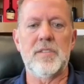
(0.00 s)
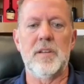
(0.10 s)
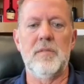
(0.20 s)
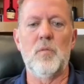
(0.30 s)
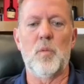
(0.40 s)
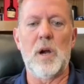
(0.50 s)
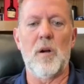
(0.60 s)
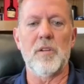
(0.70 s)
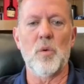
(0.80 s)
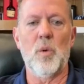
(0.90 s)
and
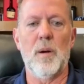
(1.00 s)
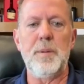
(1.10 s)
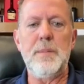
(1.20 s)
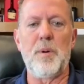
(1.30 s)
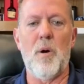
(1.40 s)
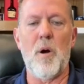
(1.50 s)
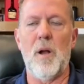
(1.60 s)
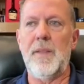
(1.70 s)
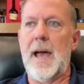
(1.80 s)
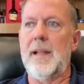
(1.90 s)
regardless of where people are
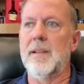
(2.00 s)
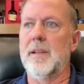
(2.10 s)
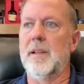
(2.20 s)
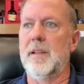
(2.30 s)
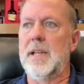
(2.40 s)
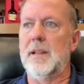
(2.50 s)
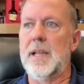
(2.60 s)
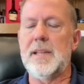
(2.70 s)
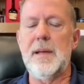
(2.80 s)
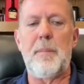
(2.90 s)
on that.
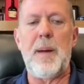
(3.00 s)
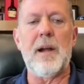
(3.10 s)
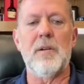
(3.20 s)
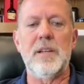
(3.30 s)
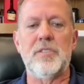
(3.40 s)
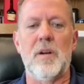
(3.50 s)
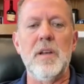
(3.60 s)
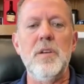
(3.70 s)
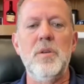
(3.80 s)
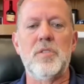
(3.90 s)
Lithium batteries are
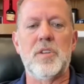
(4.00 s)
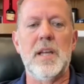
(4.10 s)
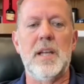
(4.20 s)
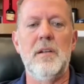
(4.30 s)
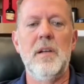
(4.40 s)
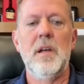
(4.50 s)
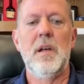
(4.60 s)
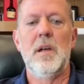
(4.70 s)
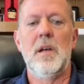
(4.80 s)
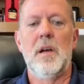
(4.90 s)
used in
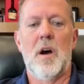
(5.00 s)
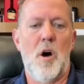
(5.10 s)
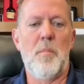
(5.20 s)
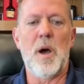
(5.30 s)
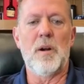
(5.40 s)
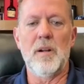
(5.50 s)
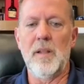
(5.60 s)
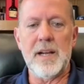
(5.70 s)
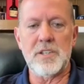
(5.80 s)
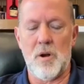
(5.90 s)
all modern
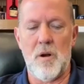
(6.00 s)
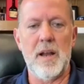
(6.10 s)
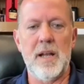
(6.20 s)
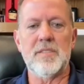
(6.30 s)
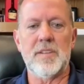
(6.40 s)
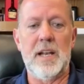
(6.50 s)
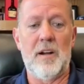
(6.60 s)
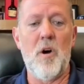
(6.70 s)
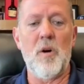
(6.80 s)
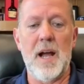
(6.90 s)
electronics and
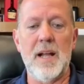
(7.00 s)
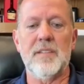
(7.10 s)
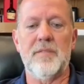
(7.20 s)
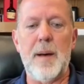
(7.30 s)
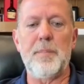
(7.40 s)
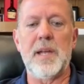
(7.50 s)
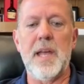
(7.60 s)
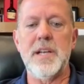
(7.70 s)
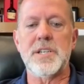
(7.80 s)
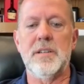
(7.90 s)
in all kinds of
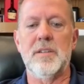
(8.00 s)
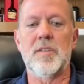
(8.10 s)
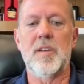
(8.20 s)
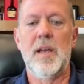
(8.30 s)
applications.